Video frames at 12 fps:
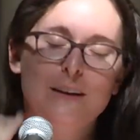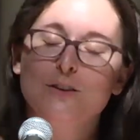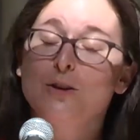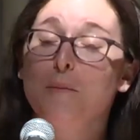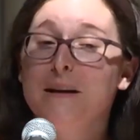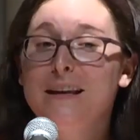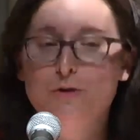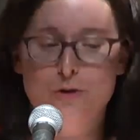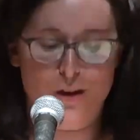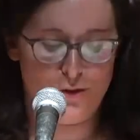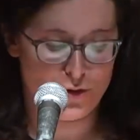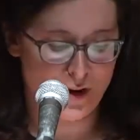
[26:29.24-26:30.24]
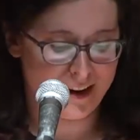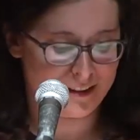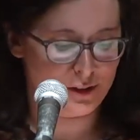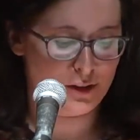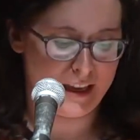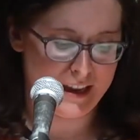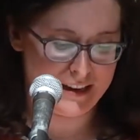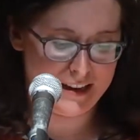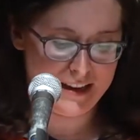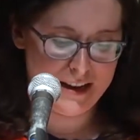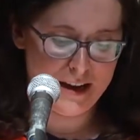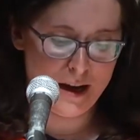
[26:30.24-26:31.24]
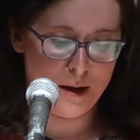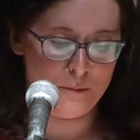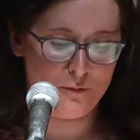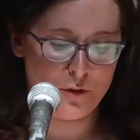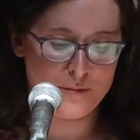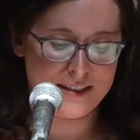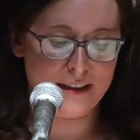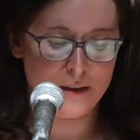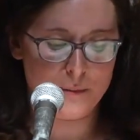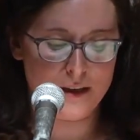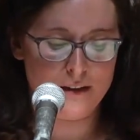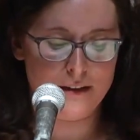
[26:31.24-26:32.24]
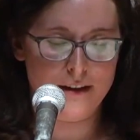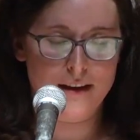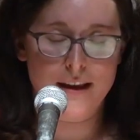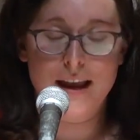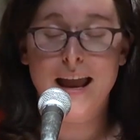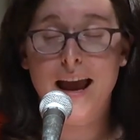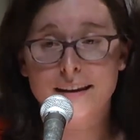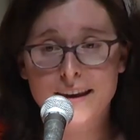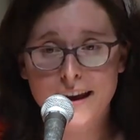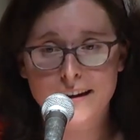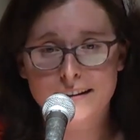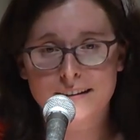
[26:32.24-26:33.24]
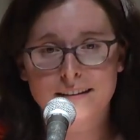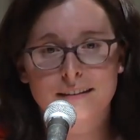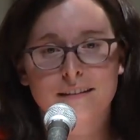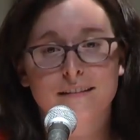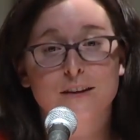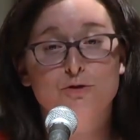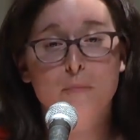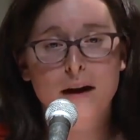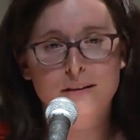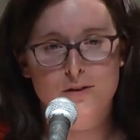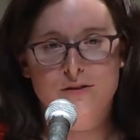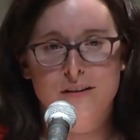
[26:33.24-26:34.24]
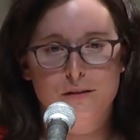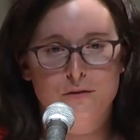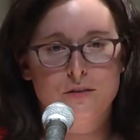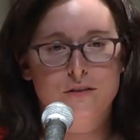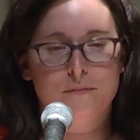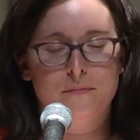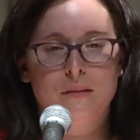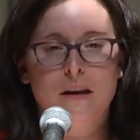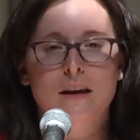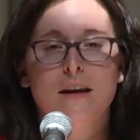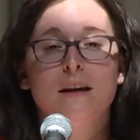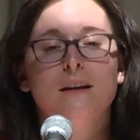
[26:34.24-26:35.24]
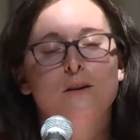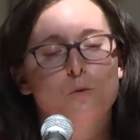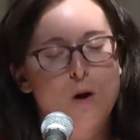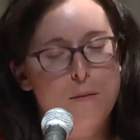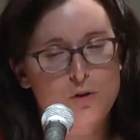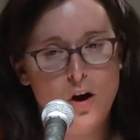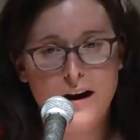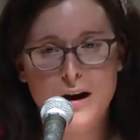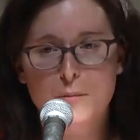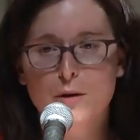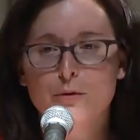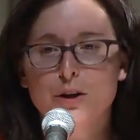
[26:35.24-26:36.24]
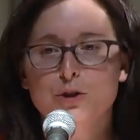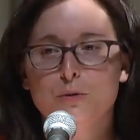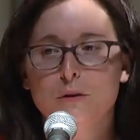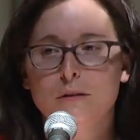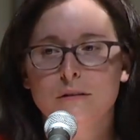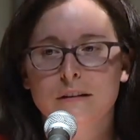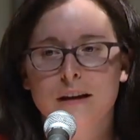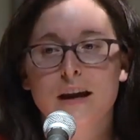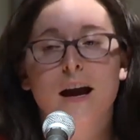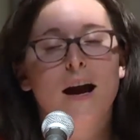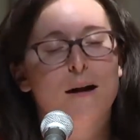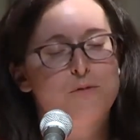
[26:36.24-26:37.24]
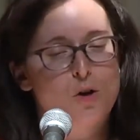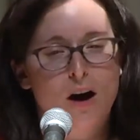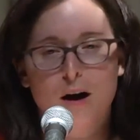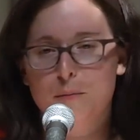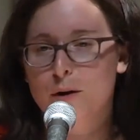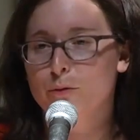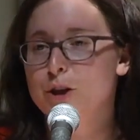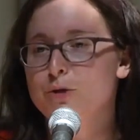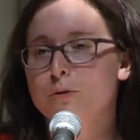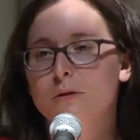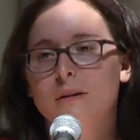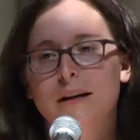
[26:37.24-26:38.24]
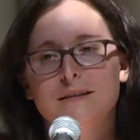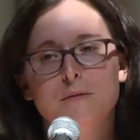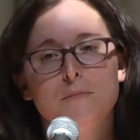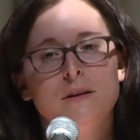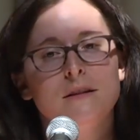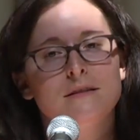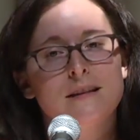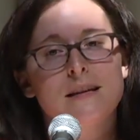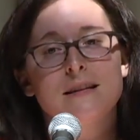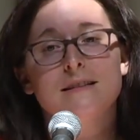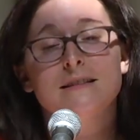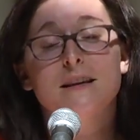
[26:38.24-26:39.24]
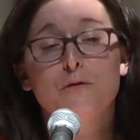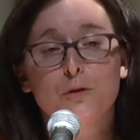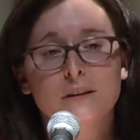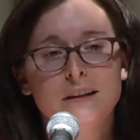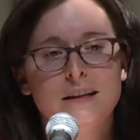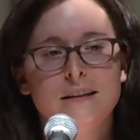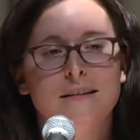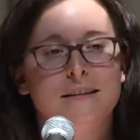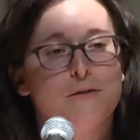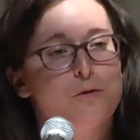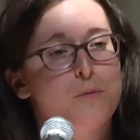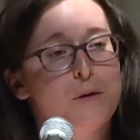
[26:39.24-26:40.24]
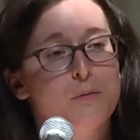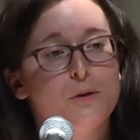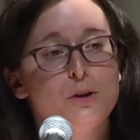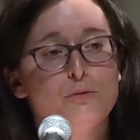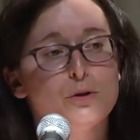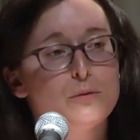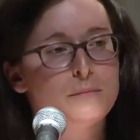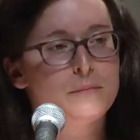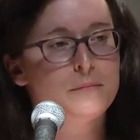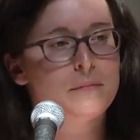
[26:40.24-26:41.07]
So I'm going to give you another track to look at from Seligman. And again, let's remind ourselves that when I'm talking about ritual, I'm talking about ritual as it means things differently to different people in the room.